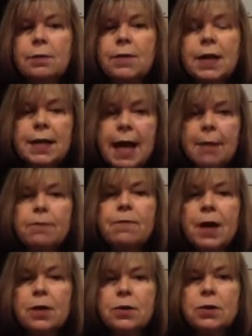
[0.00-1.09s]
Vietnam
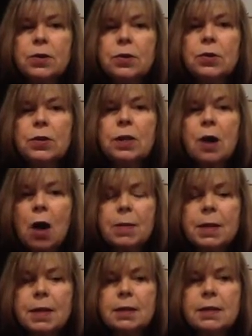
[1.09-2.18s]
fell to the
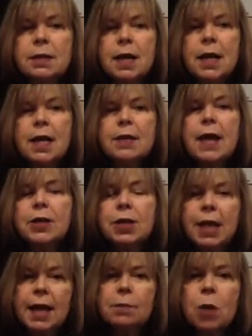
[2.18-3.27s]
communists, that she
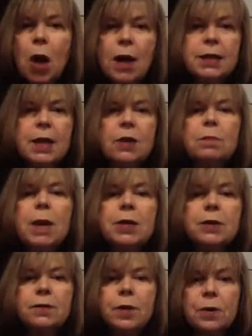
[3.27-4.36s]
had blocked out much
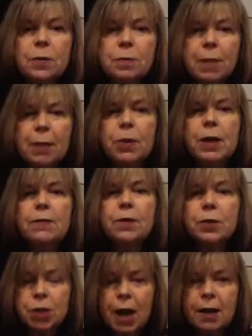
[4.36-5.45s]
of her memory of her
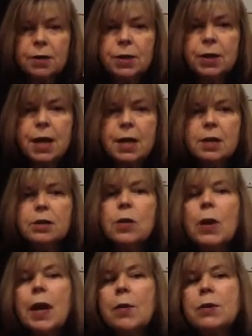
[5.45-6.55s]
childhood. So
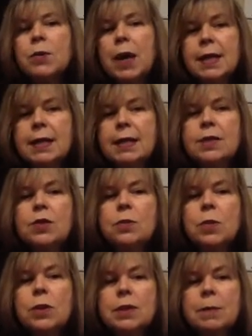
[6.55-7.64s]
when I was writing these two
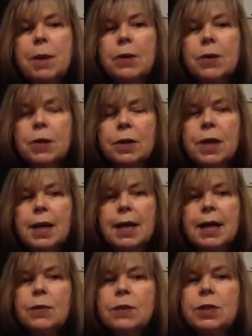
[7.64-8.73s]
books about her,
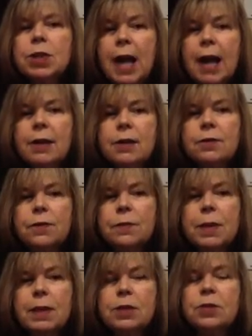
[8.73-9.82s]
it was a challenge for
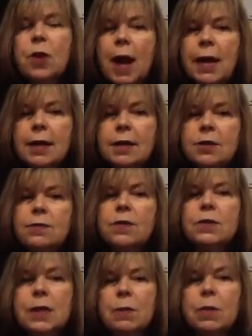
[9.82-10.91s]
me to try and interview
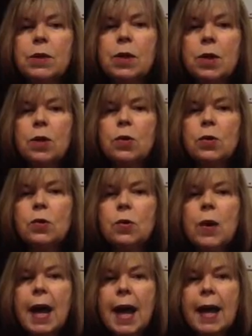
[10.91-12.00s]
someone
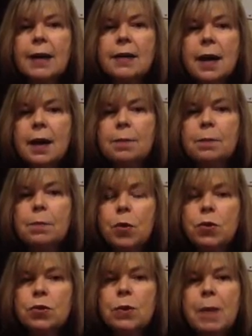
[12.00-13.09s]
who had
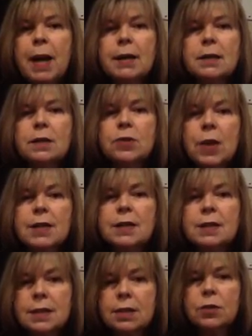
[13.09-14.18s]
post-traumatic stress
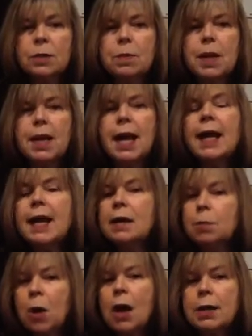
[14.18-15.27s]
syndrome and had
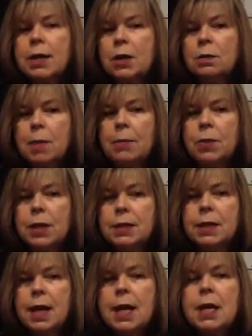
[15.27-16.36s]
blocked out memories.
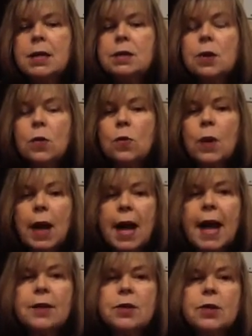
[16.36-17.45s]
So what I
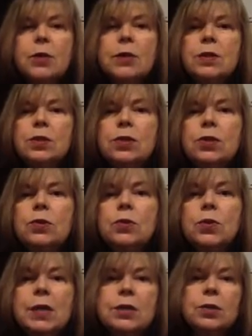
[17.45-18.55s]
had to do was to do
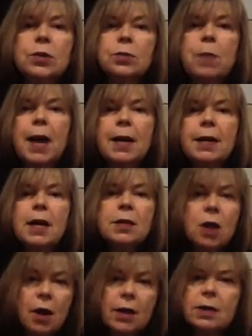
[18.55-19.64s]
research by
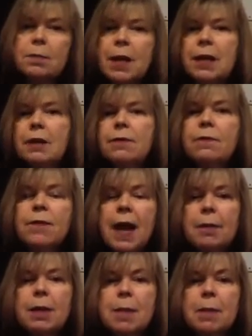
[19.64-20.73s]
talking to many of her
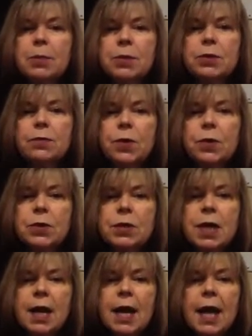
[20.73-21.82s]
family members first,
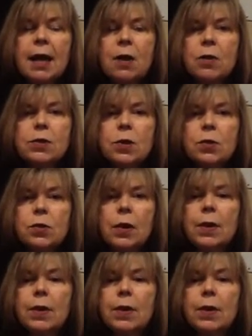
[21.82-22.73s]
and also,